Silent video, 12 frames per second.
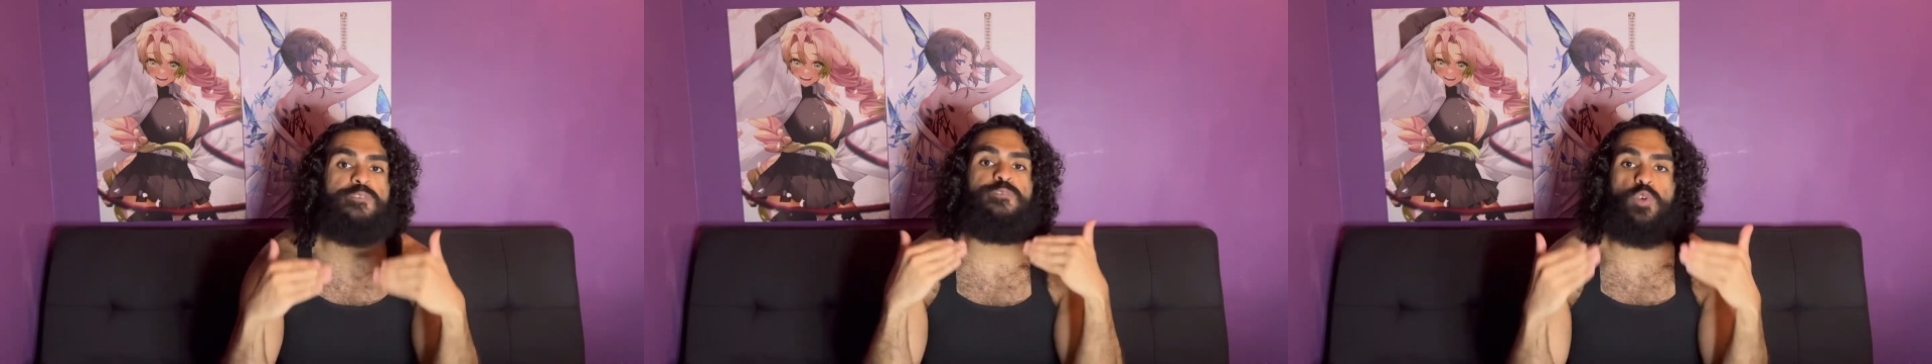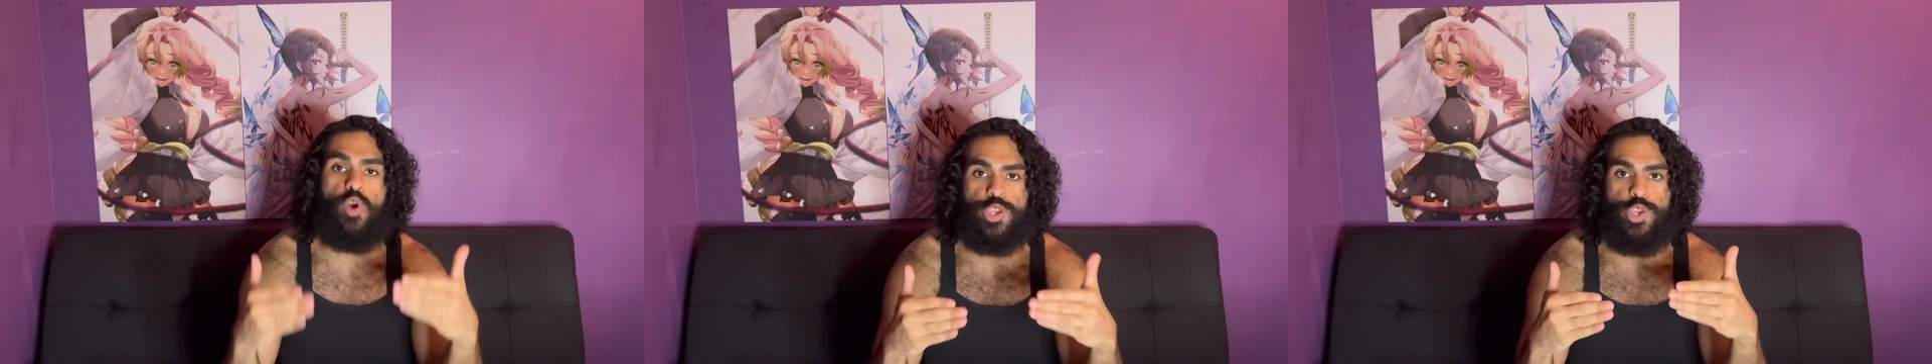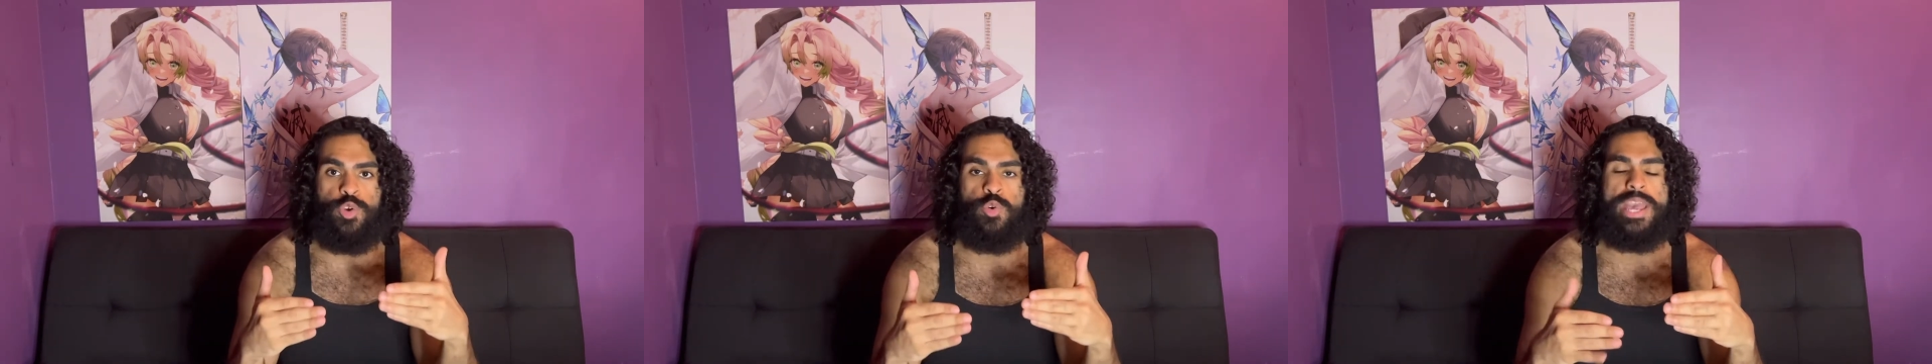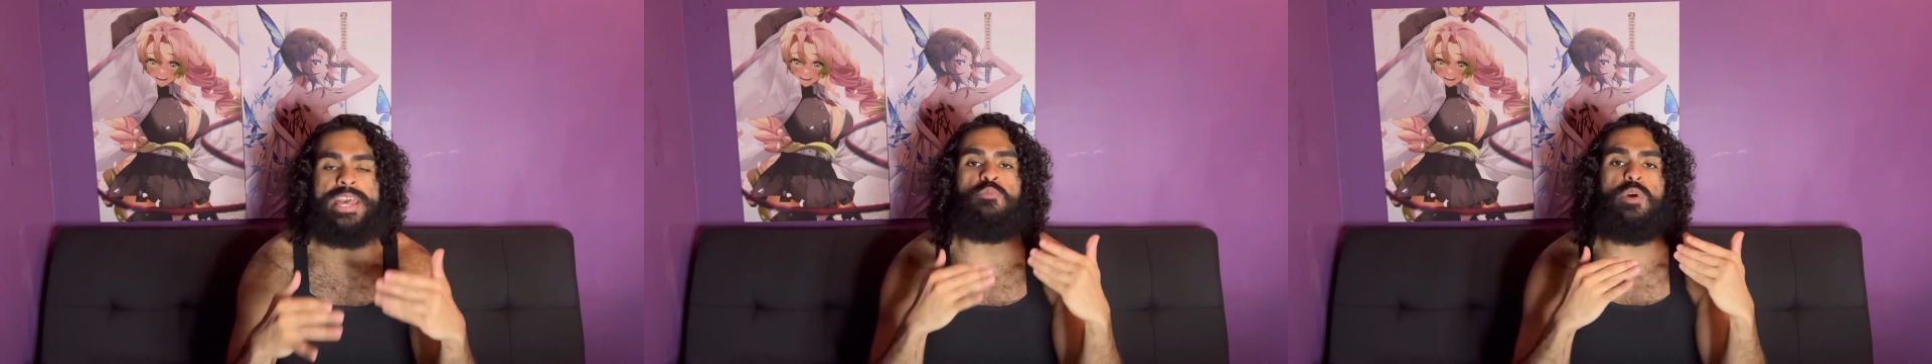for
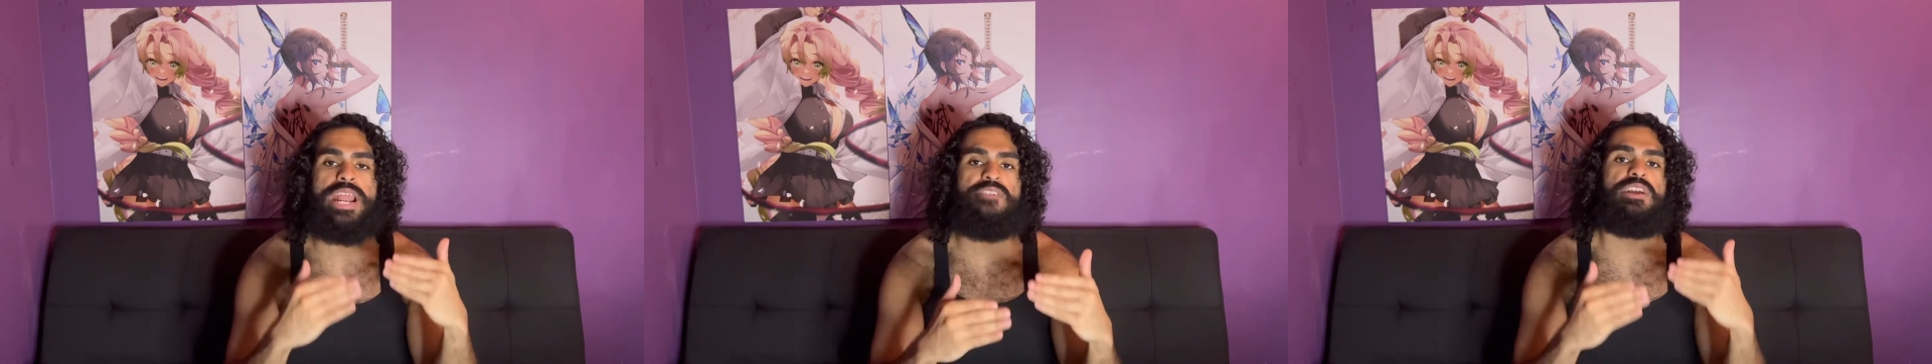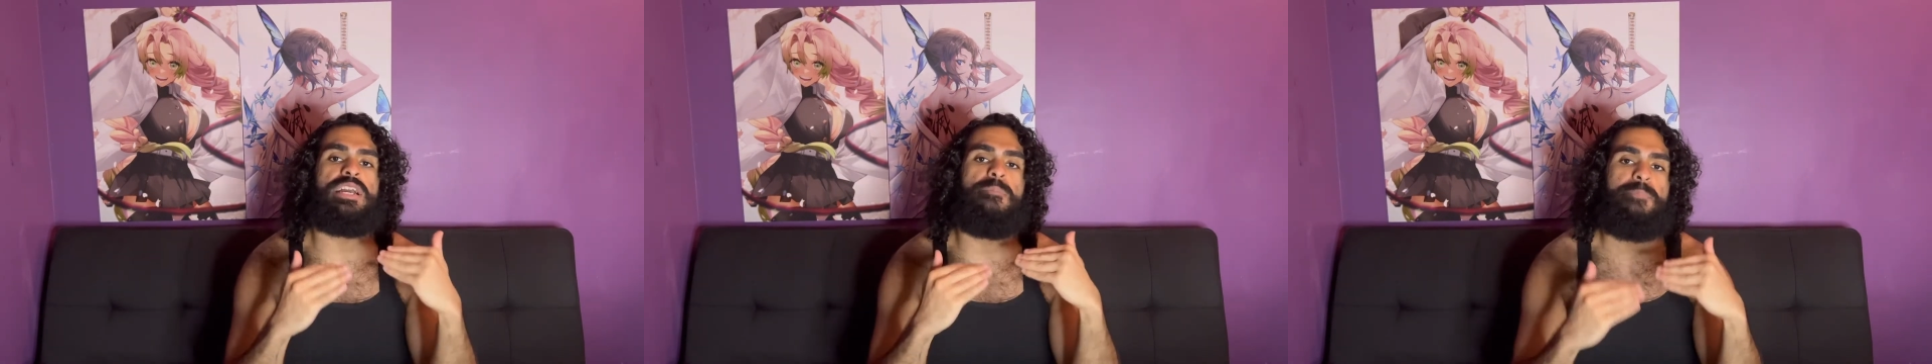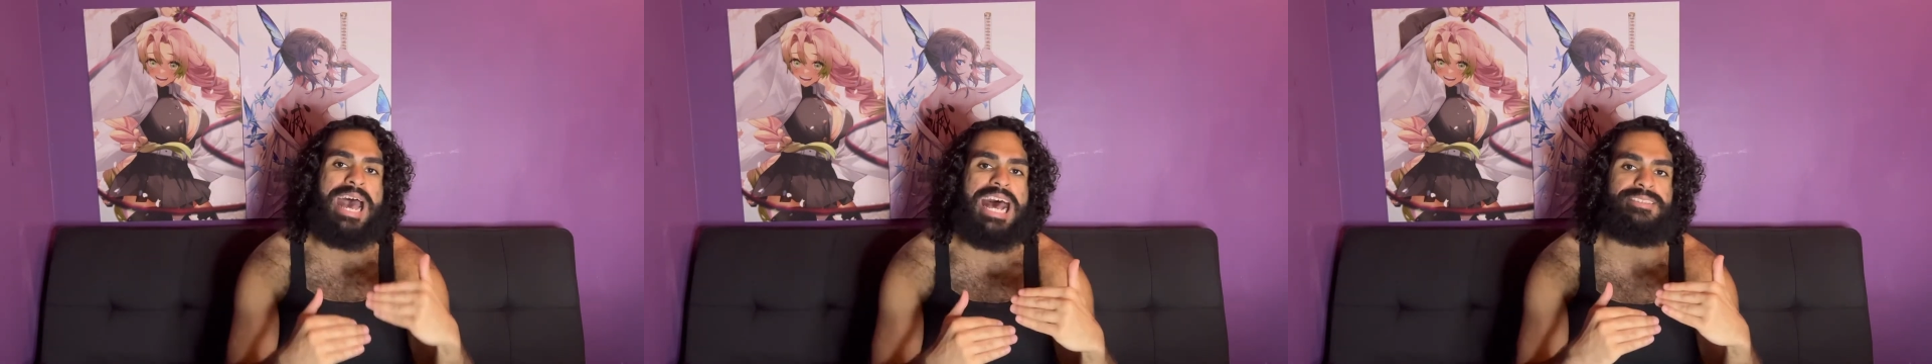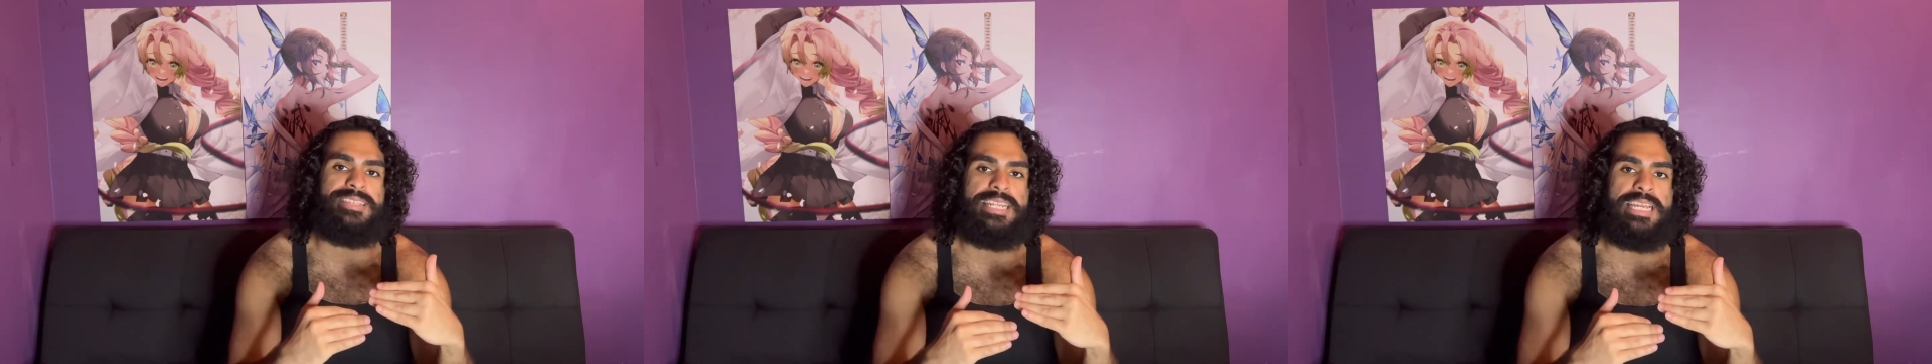you in whatever
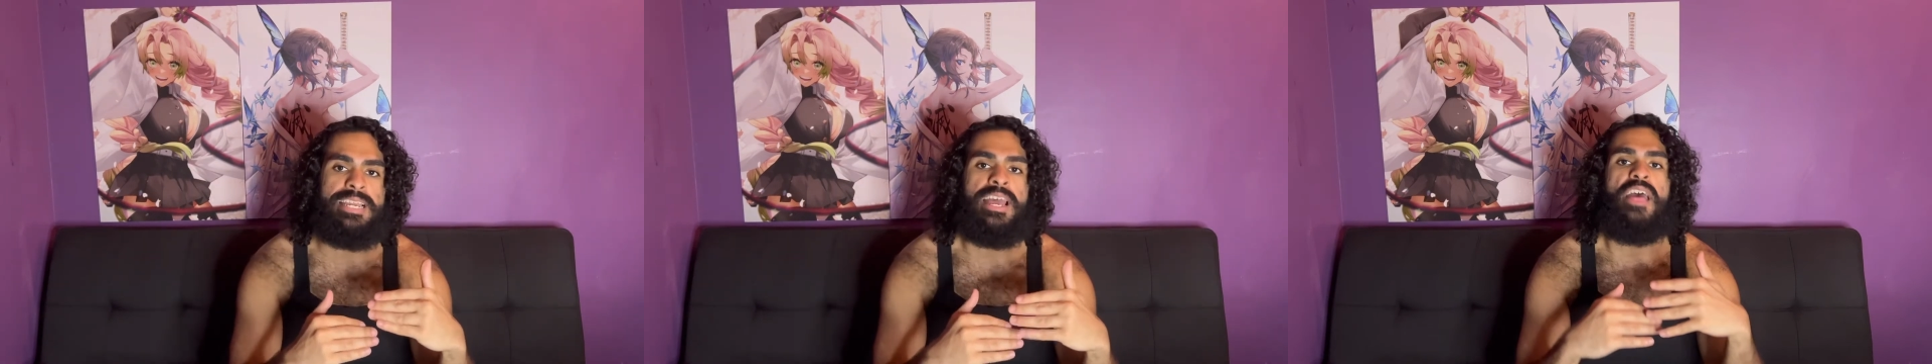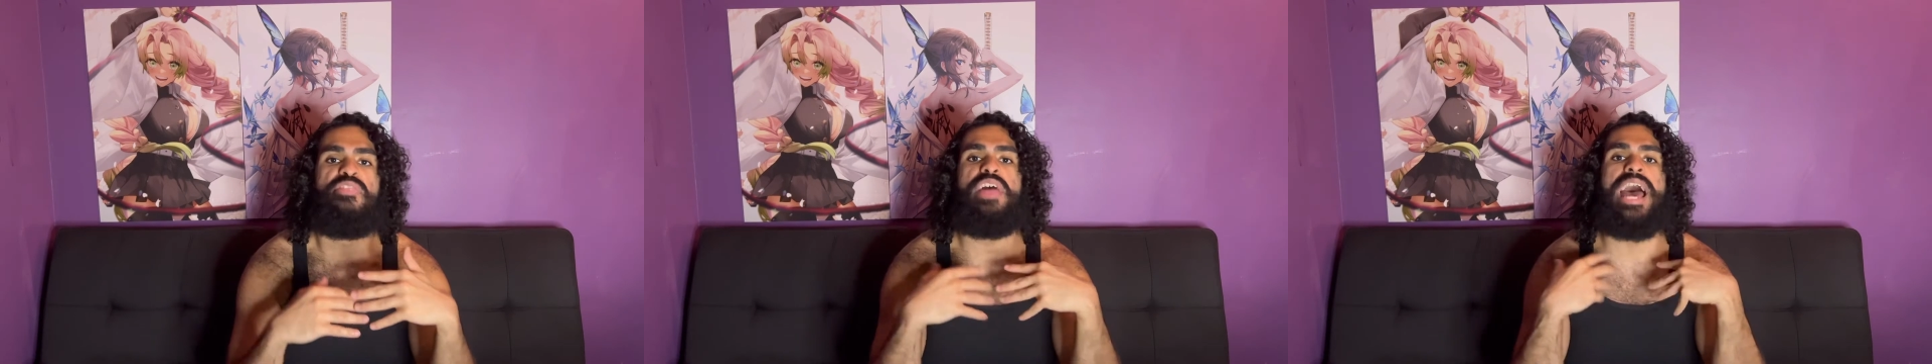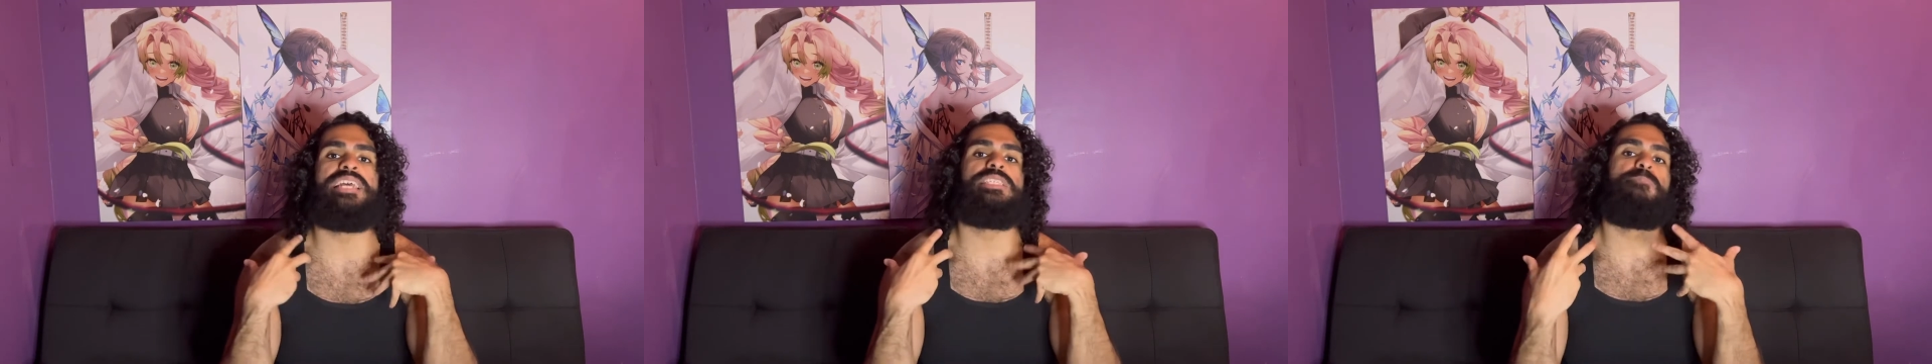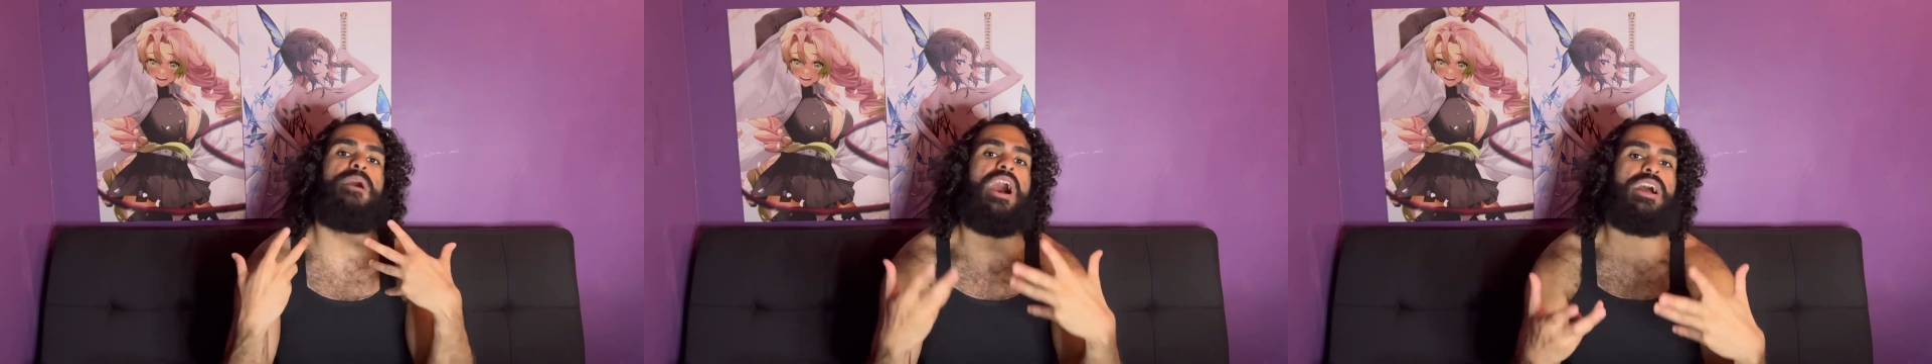capacity that
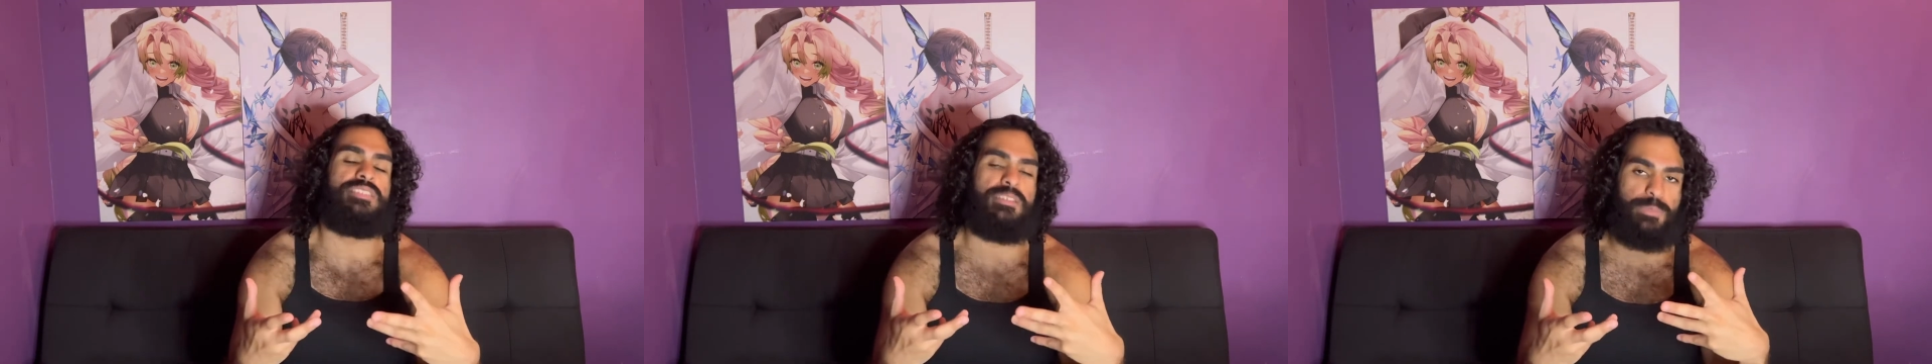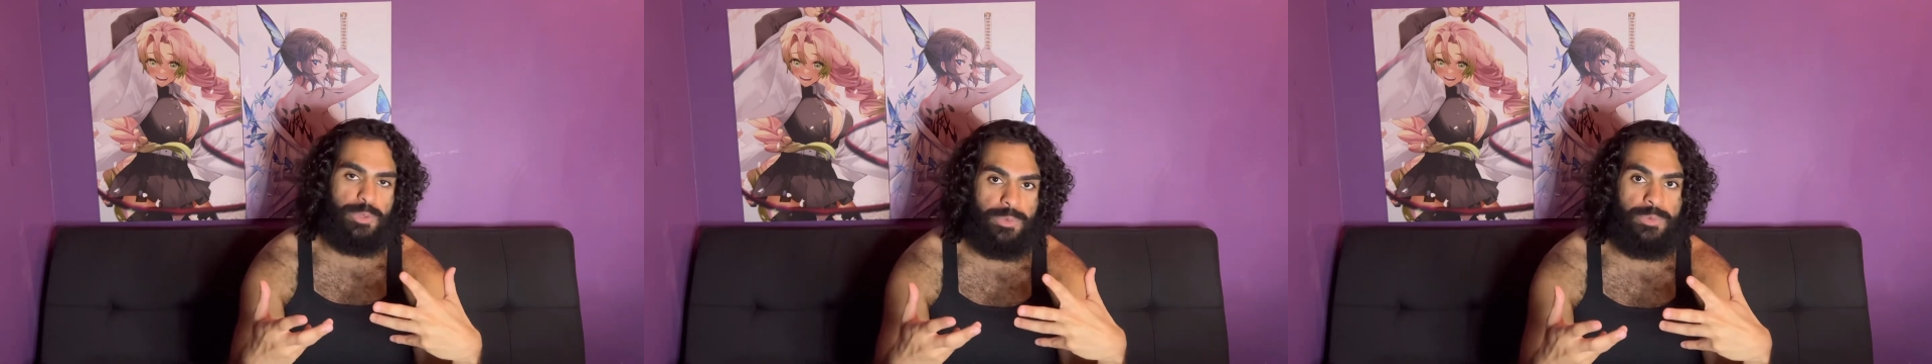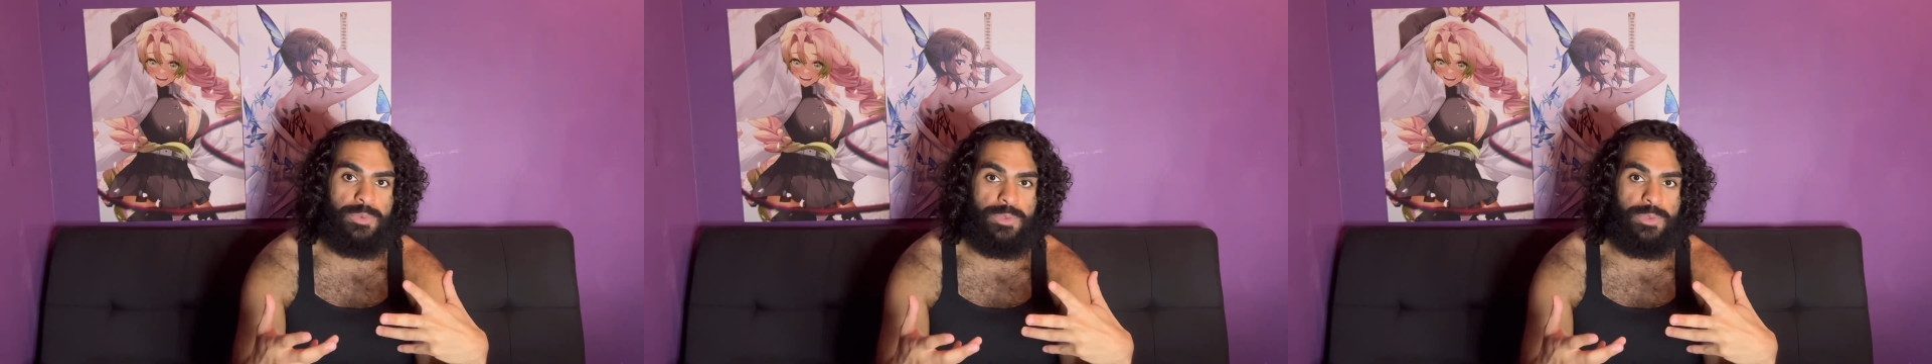is possible.